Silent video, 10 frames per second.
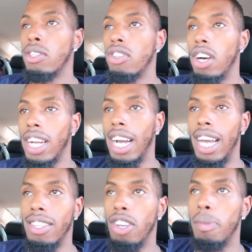would have saw a
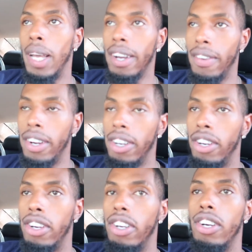guy as her background,